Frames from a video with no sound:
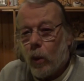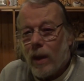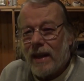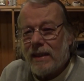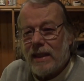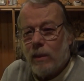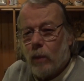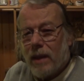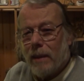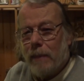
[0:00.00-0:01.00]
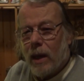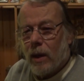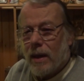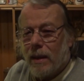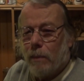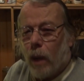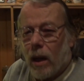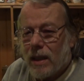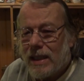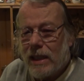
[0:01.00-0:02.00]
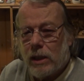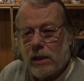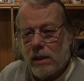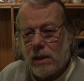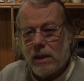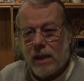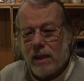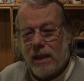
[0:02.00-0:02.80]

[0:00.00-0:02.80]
what is it with American politicians?